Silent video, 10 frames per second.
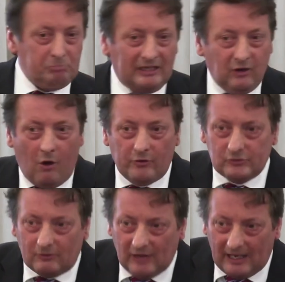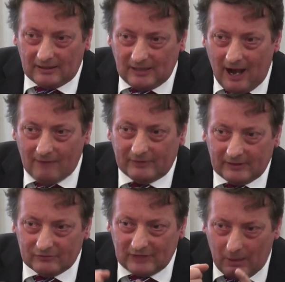because of that
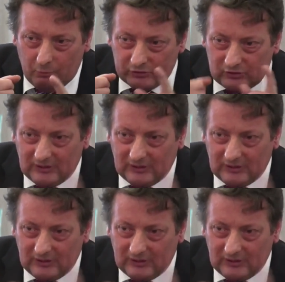covenant that was